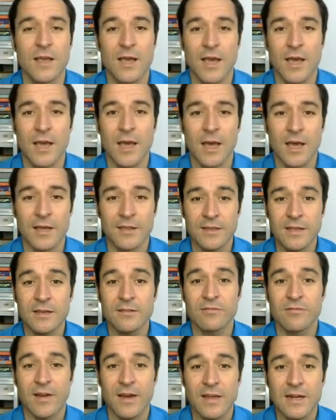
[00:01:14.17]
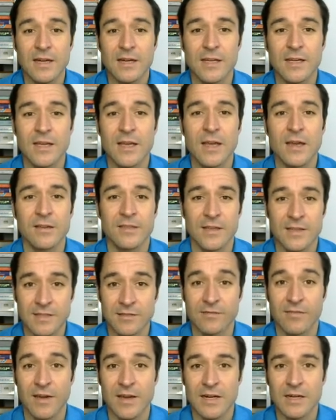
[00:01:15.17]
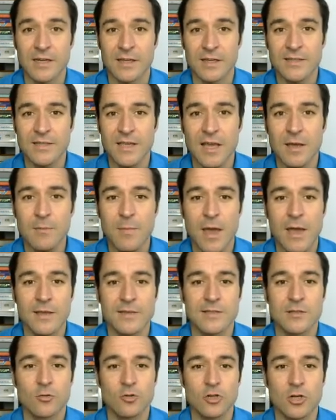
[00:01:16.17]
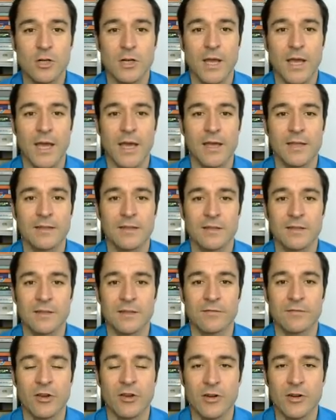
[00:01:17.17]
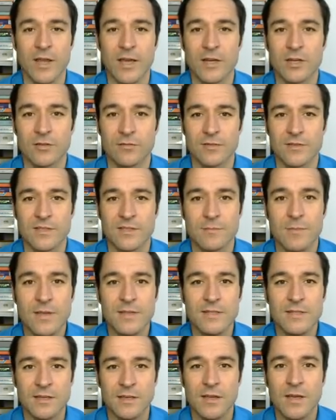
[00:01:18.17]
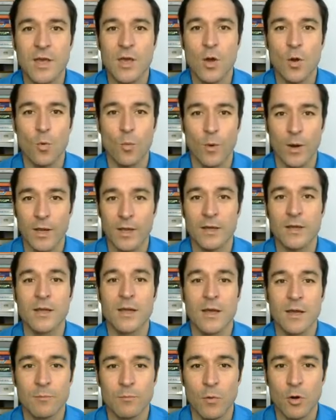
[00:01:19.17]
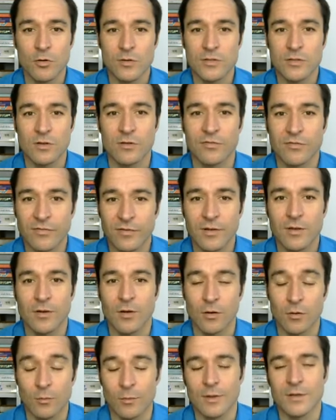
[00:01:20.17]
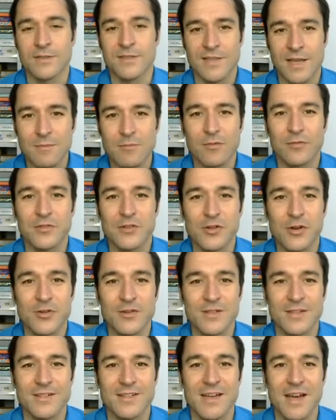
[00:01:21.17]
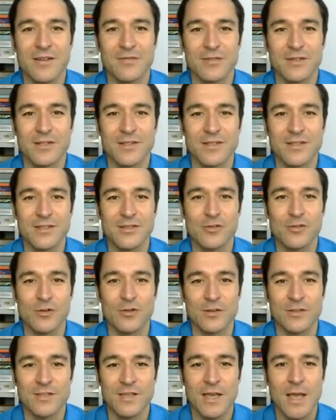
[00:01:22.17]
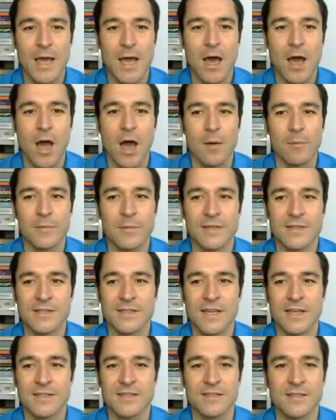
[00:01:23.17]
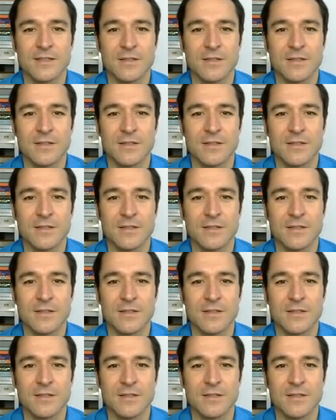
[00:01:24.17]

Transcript: And then finally, there's a final exam, as usual, at the very end of the semester, where most of, or well, some of the content covered in this course um, is tested.